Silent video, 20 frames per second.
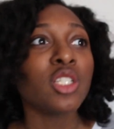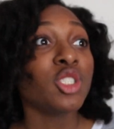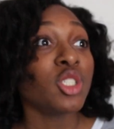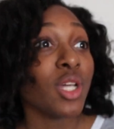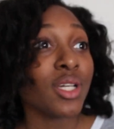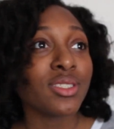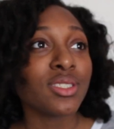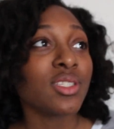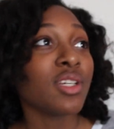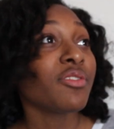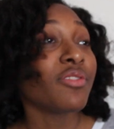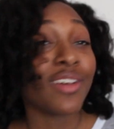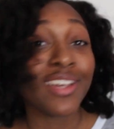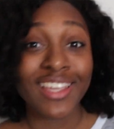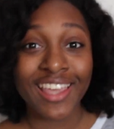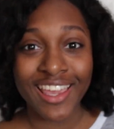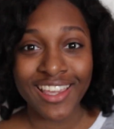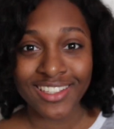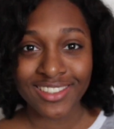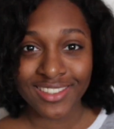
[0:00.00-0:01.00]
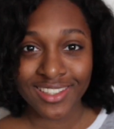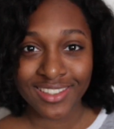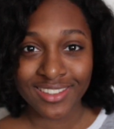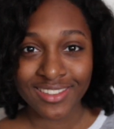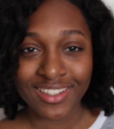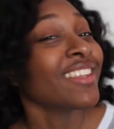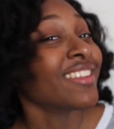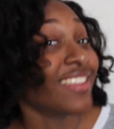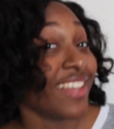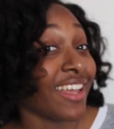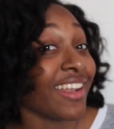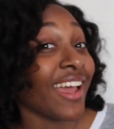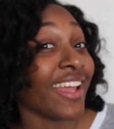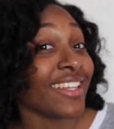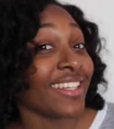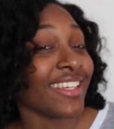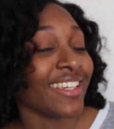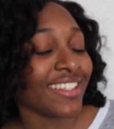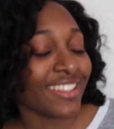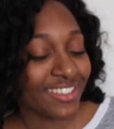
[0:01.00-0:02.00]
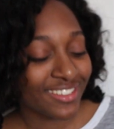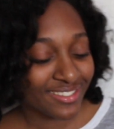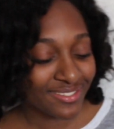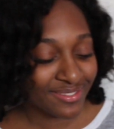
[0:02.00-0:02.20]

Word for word: justification that I need.